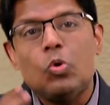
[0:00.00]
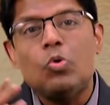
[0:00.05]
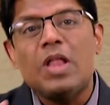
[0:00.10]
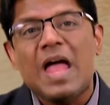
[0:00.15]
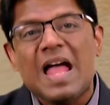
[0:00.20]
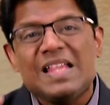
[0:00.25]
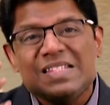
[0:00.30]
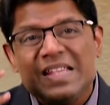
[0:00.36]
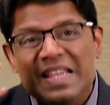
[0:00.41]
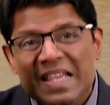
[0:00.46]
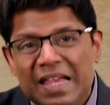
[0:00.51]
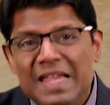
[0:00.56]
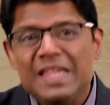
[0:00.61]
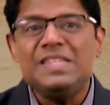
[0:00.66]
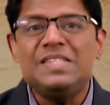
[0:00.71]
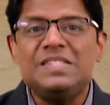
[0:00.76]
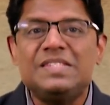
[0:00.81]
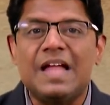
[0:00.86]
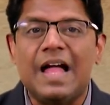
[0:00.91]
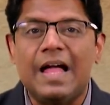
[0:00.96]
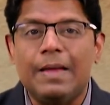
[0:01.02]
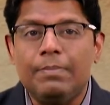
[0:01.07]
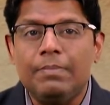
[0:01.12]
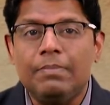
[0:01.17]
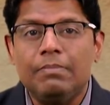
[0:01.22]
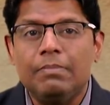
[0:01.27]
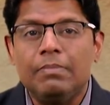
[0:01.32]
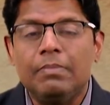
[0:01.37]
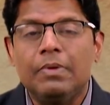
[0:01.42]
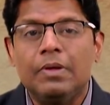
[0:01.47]
known as his
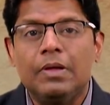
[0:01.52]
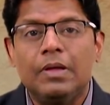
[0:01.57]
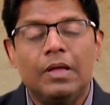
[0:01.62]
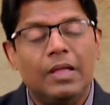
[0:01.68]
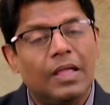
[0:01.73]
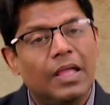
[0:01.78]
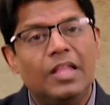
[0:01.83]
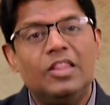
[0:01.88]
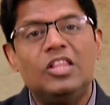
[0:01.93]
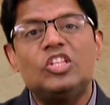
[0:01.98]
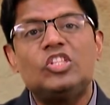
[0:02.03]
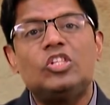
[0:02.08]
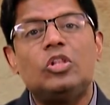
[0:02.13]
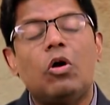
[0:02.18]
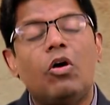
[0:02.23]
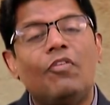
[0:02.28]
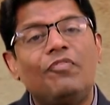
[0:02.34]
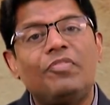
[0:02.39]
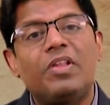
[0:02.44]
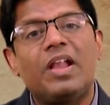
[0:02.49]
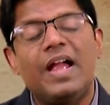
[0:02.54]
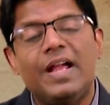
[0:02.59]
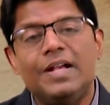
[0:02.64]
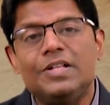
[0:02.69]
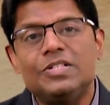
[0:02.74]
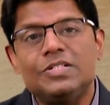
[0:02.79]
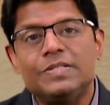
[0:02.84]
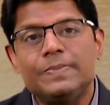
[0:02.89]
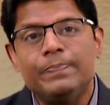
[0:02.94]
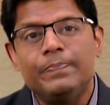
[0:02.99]
time in this law of
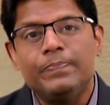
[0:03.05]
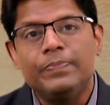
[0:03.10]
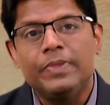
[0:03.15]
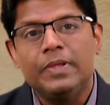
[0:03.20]
triads.